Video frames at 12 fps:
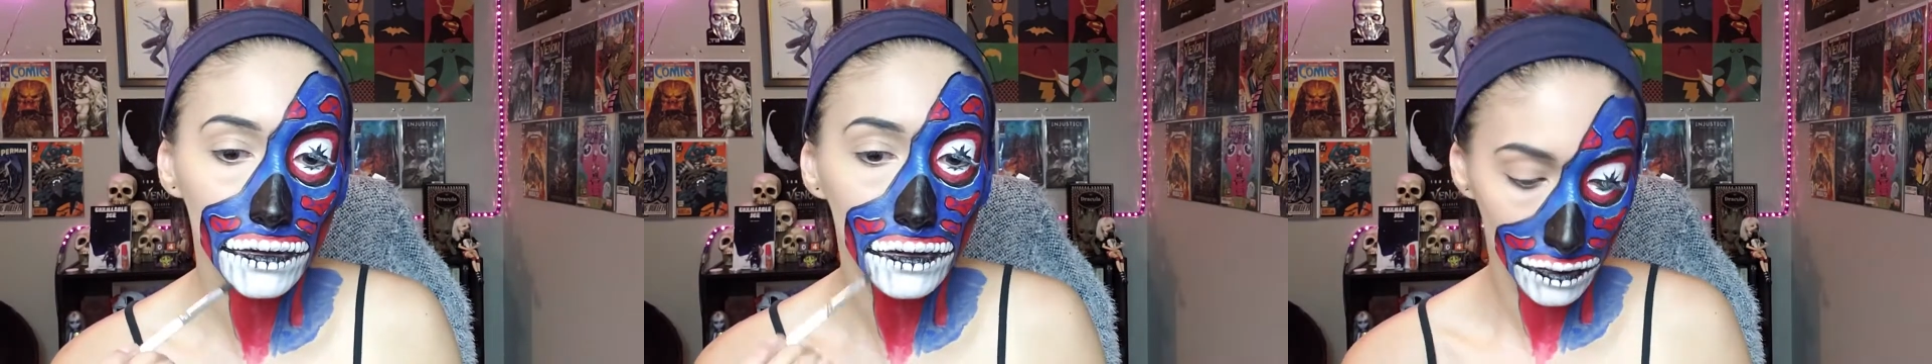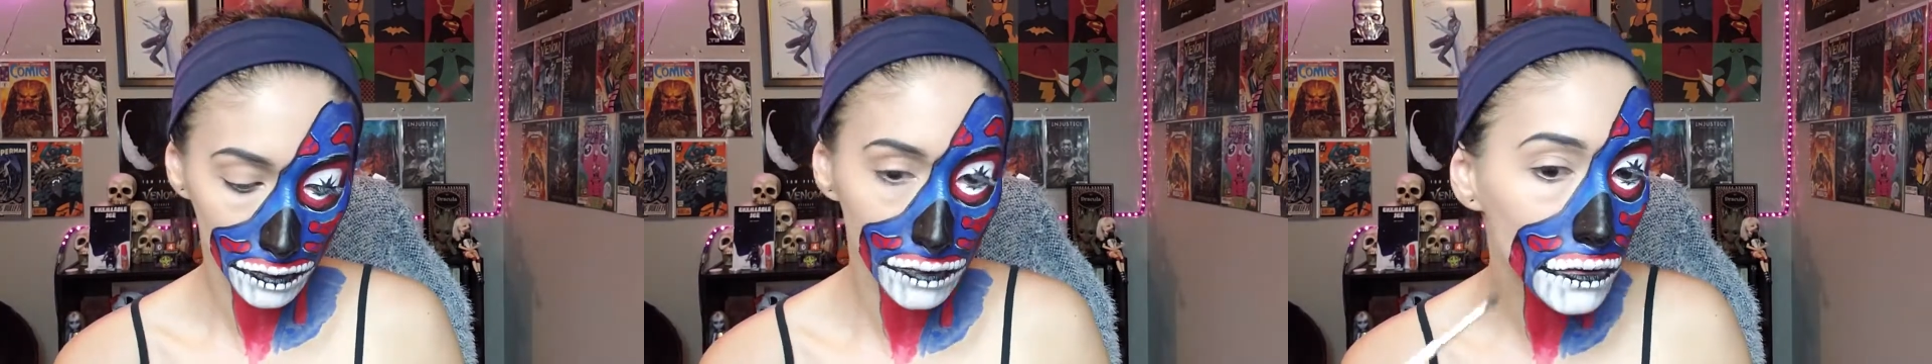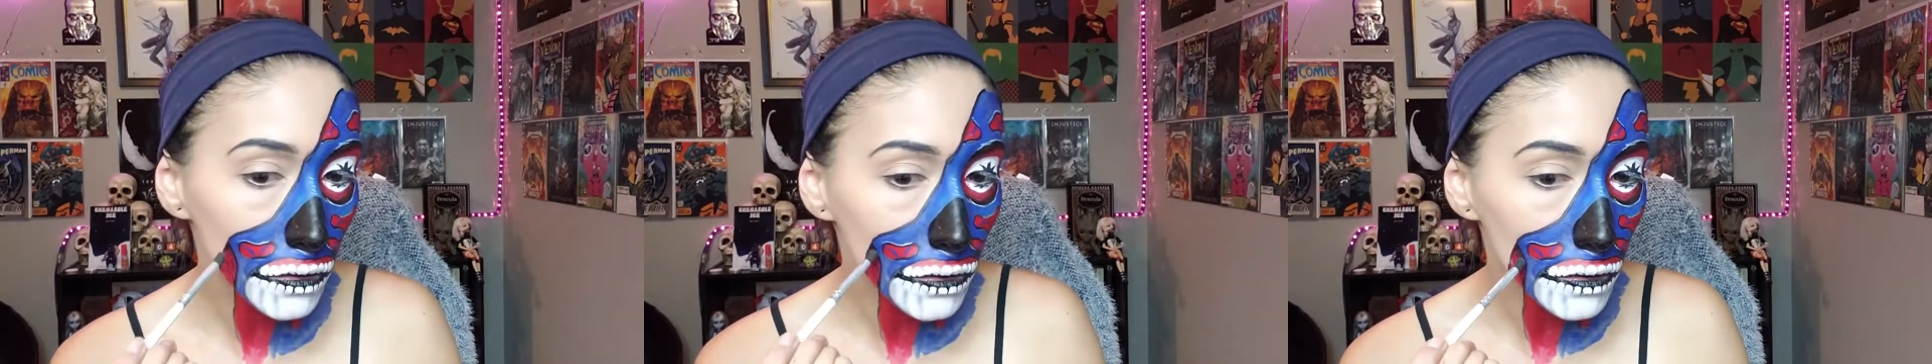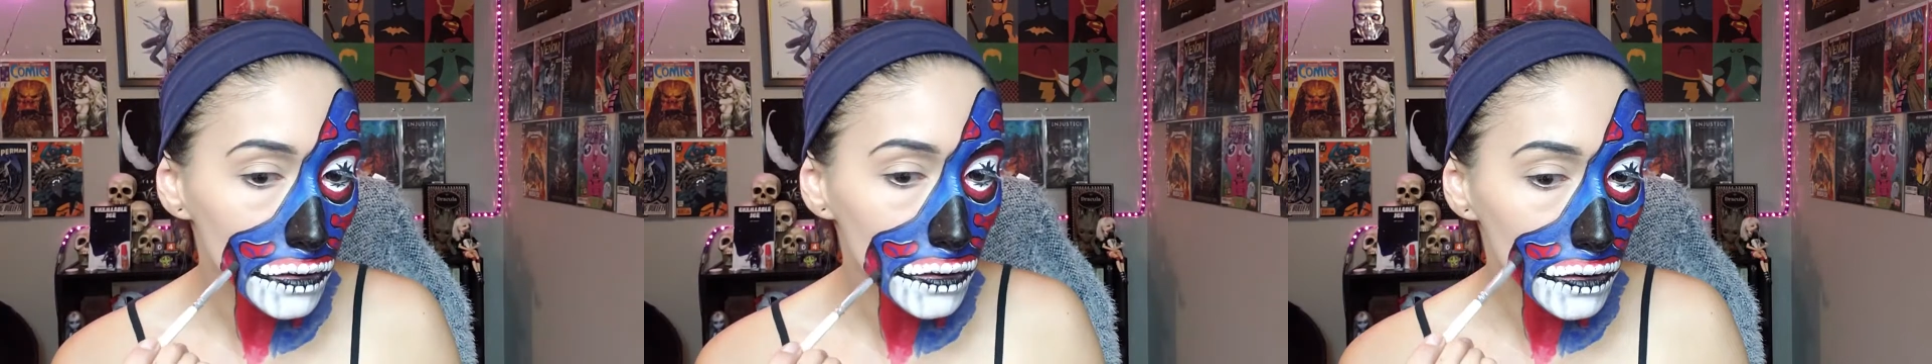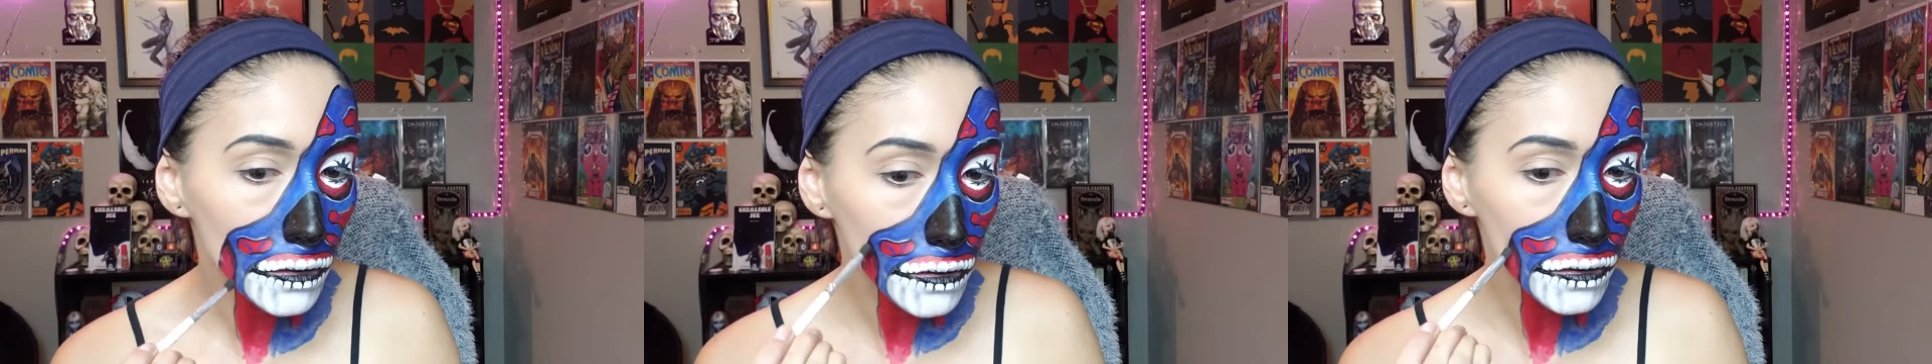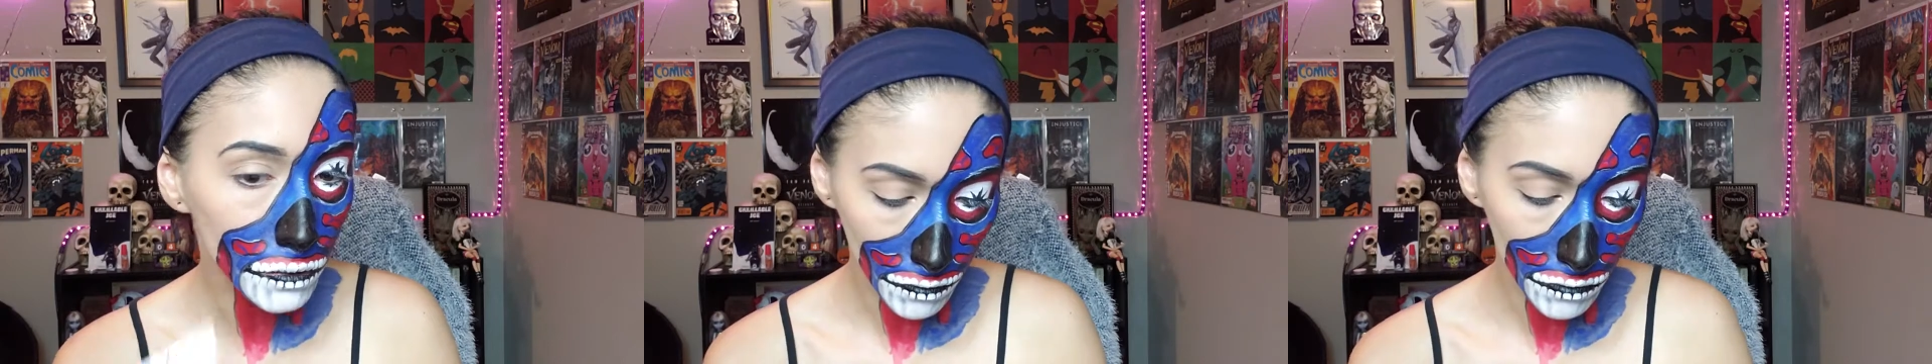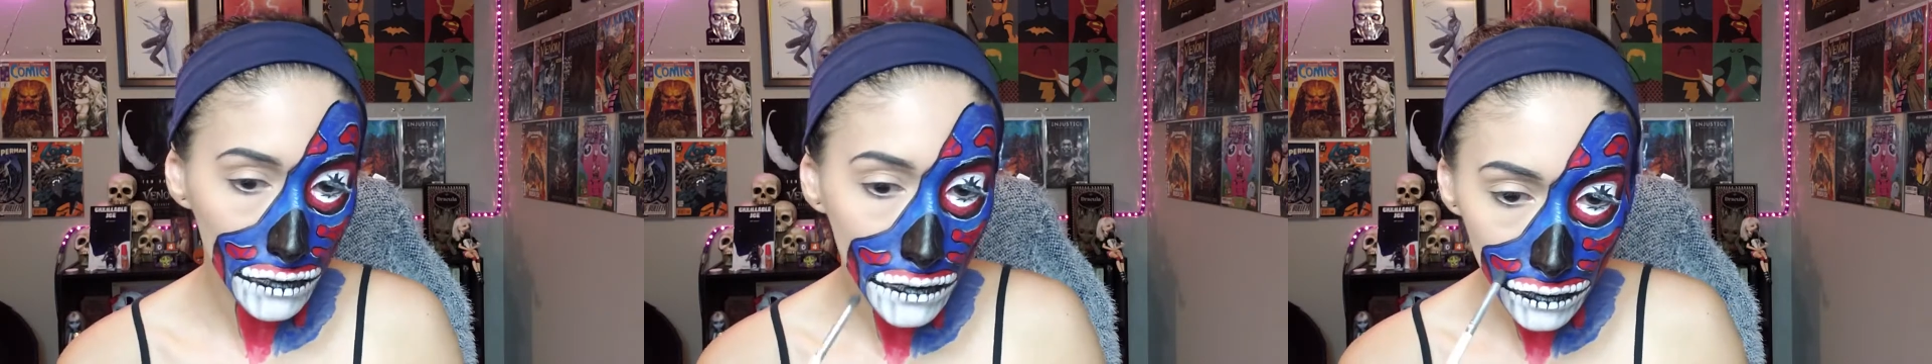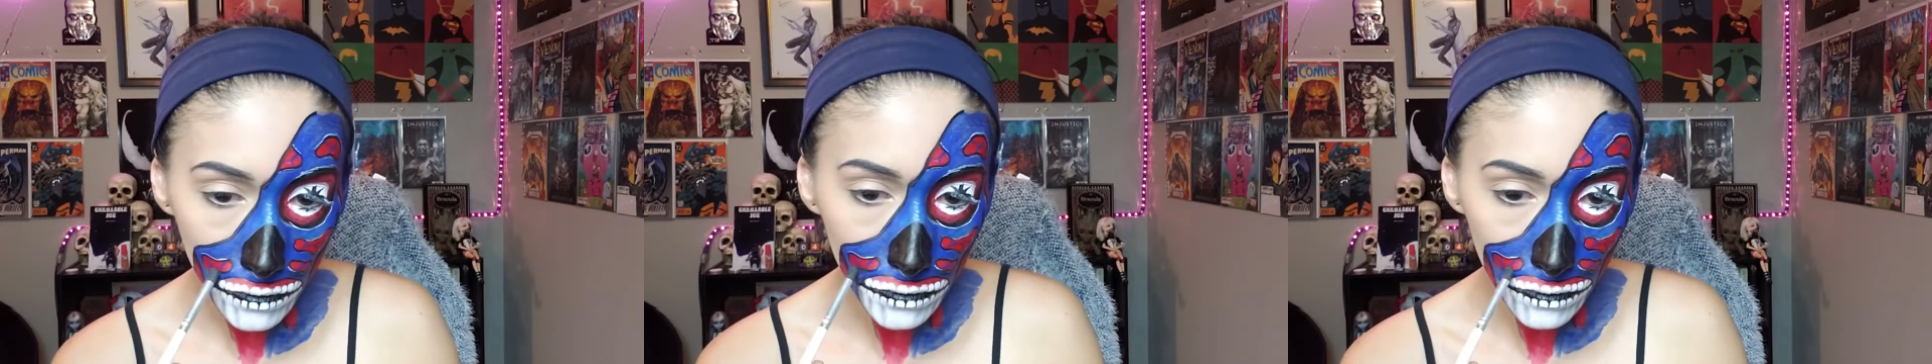And I was kind of worried about
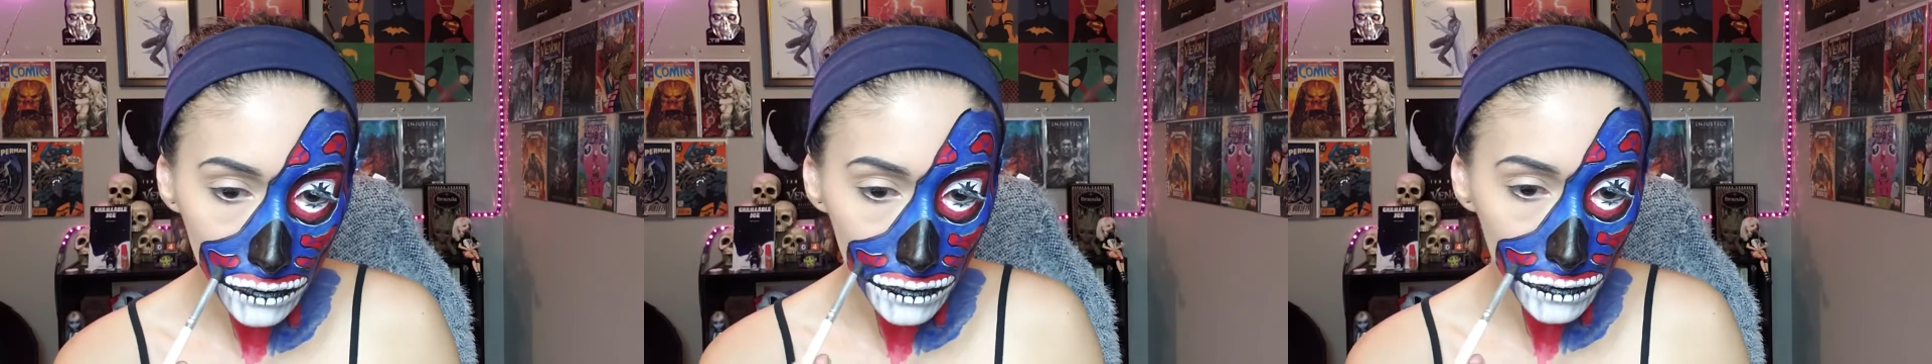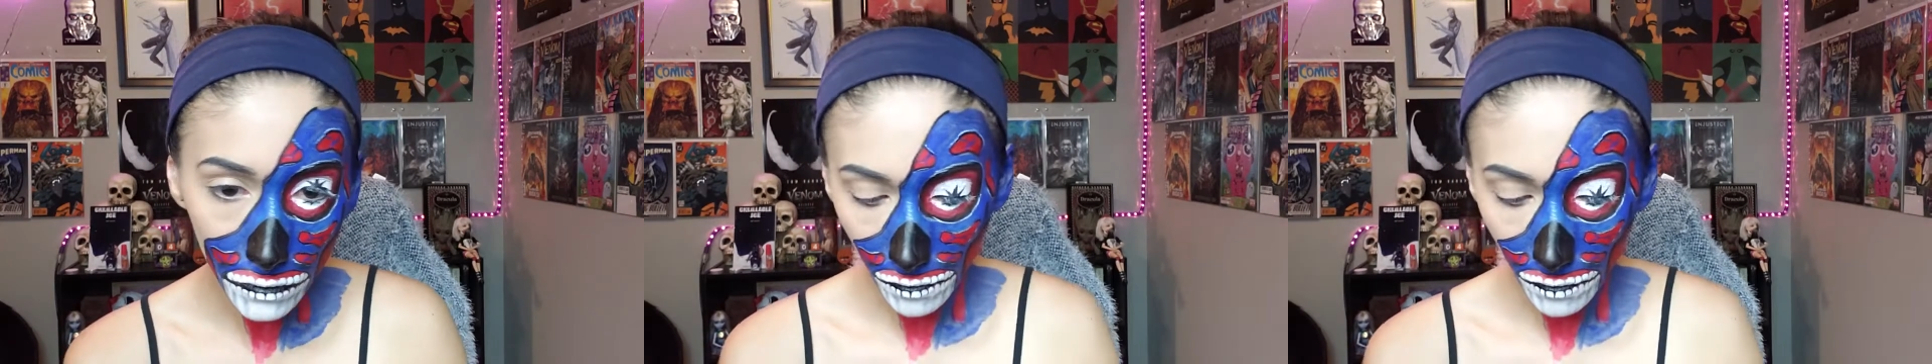this part